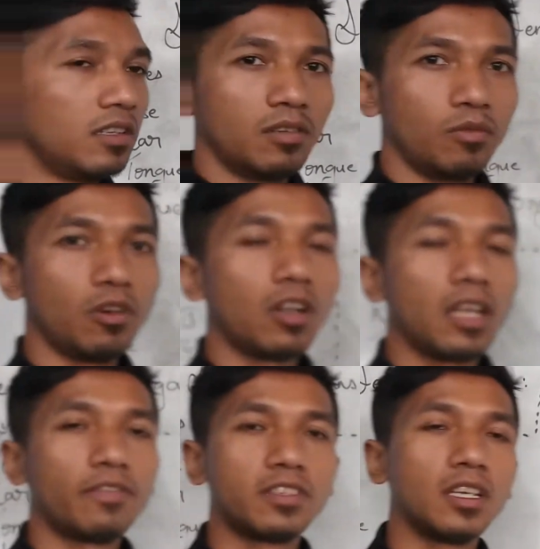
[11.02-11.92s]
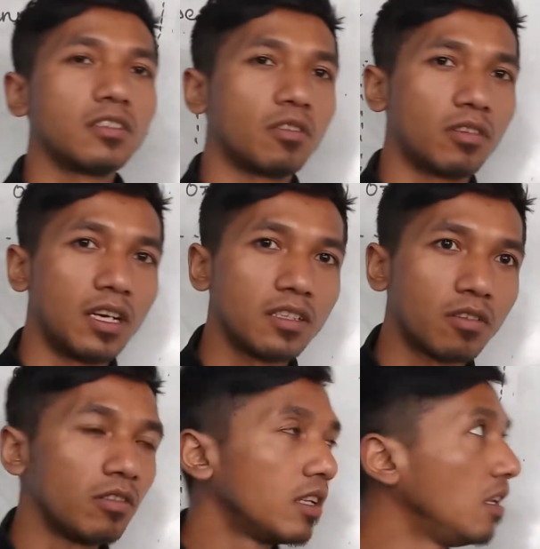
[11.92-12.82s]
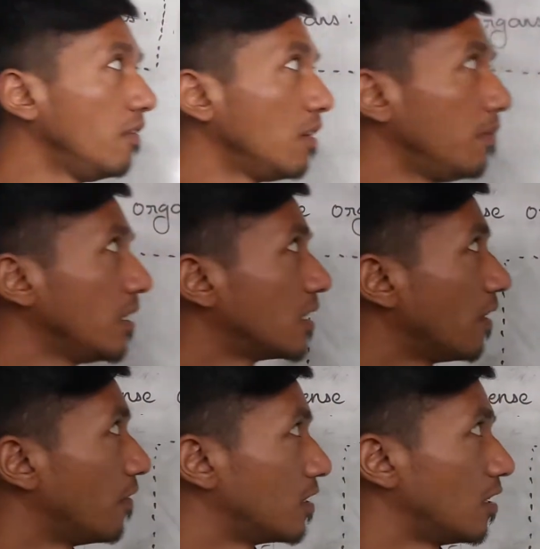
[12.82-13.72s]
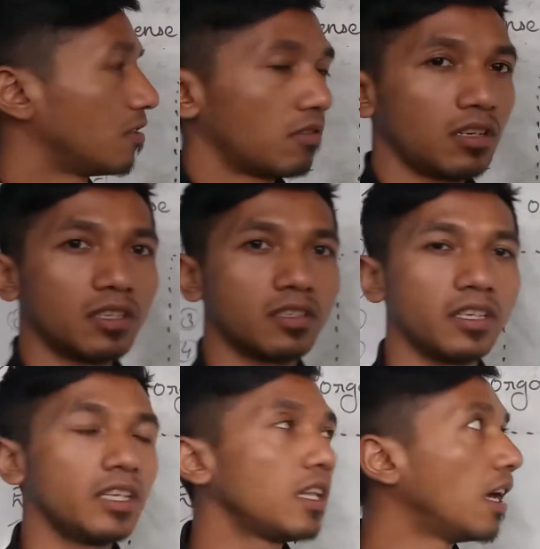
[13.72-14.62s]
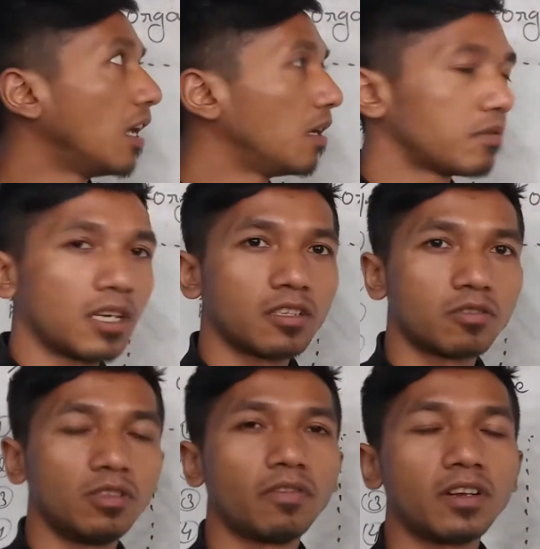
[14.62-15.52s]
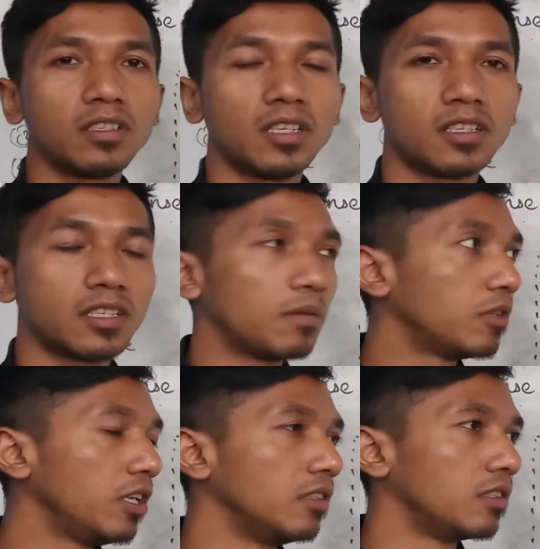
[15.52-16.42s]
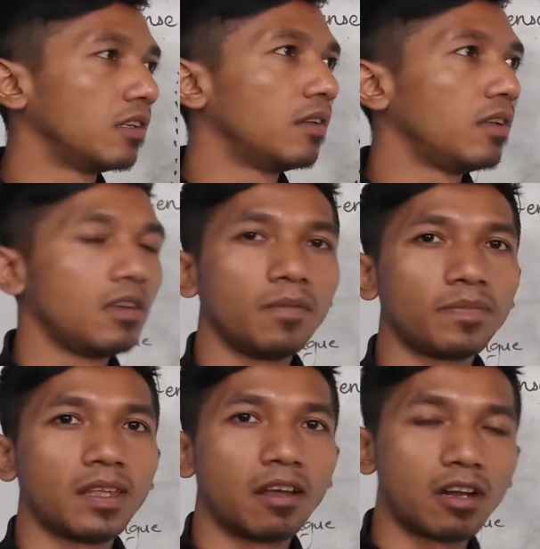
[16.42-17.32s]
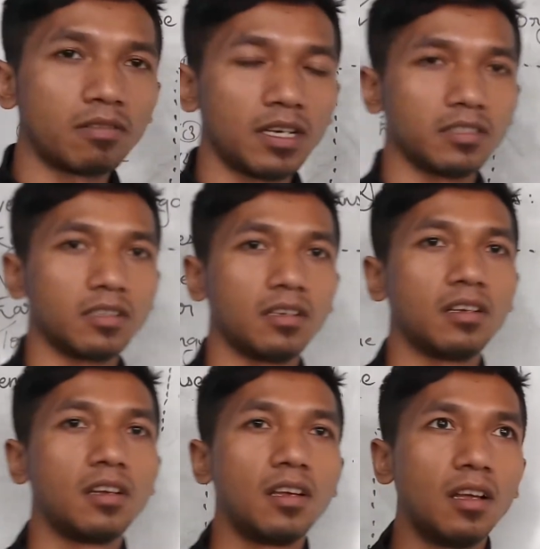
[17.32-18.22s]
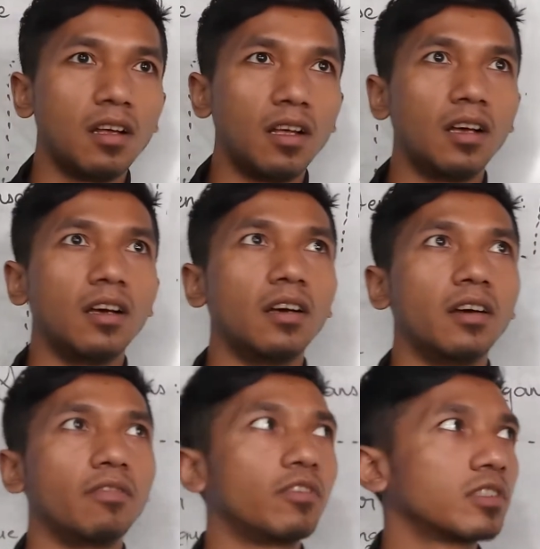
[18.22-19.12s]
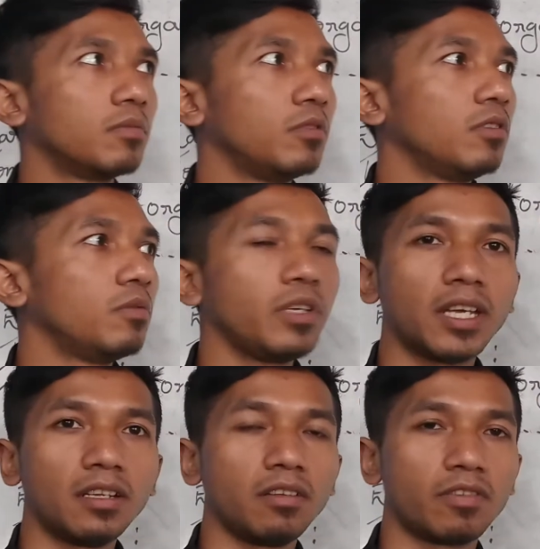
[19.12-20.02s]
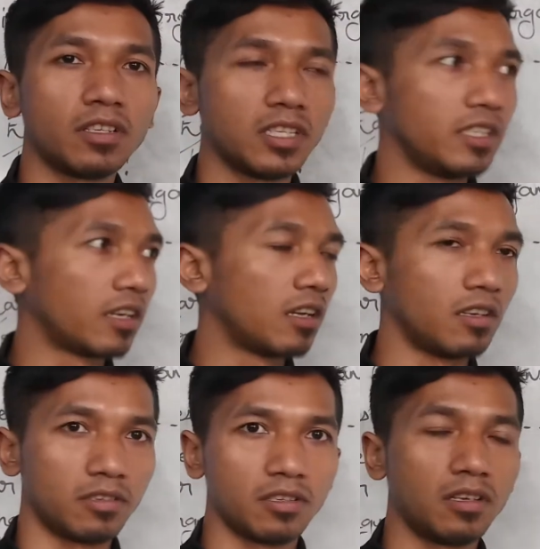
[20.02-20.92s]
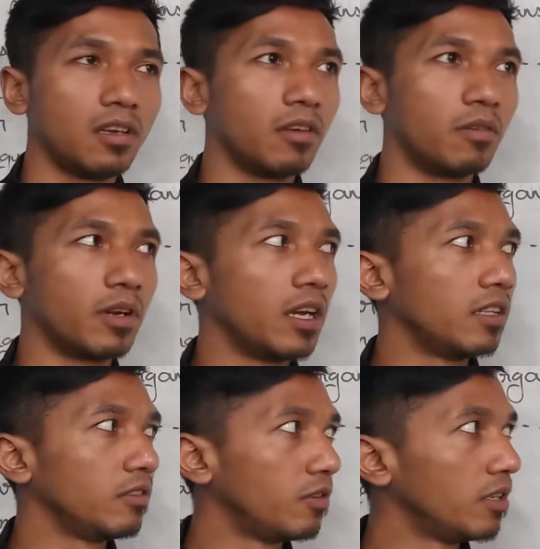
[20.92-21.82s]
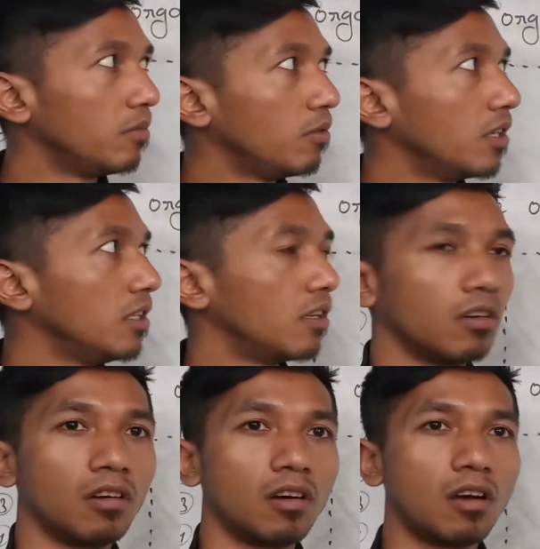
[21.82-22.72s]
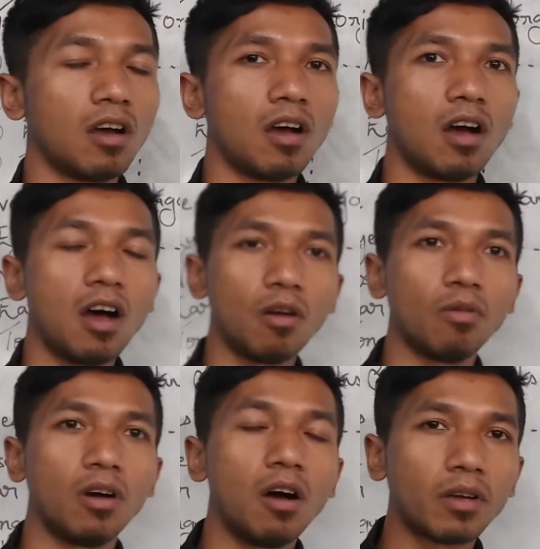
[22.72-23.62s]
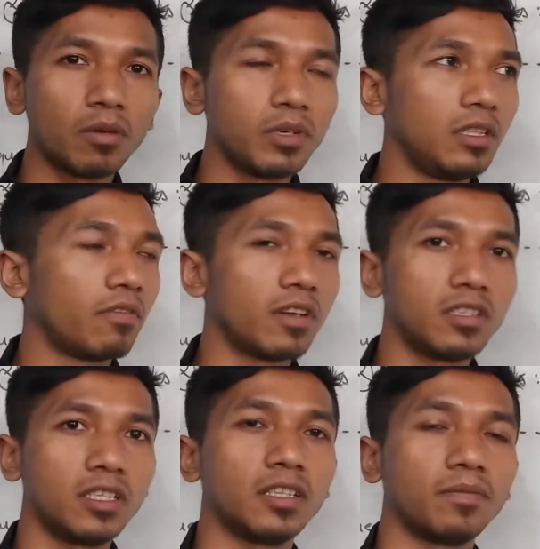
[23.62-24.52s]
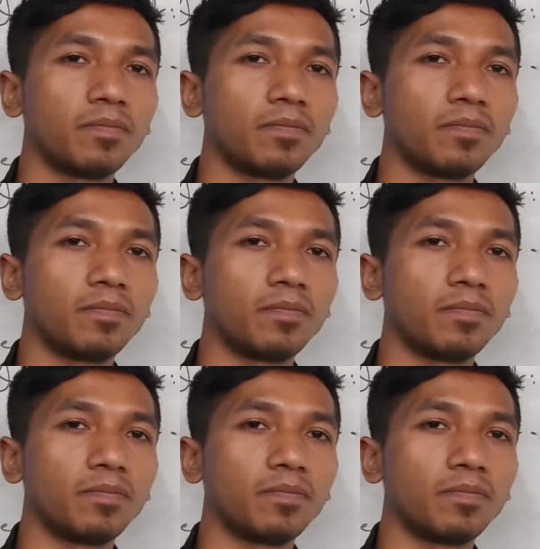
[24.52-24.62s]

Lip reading: We all have sense organs, all the living beings have the sense organs. It helps us to differentiate some things around us. For example, we can differentiate the colors, red, green, blue and yellow. How can we differentiate?